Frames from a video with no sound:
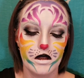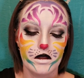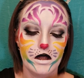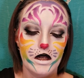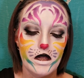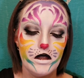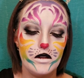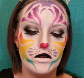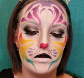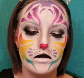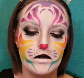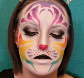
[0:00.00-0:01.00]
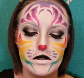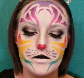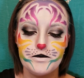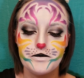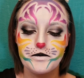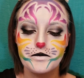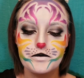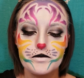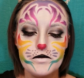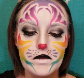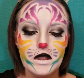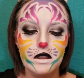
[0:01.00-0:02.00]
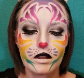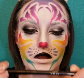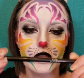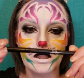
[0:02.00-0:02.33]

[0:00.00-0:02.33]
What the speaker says: Then I used the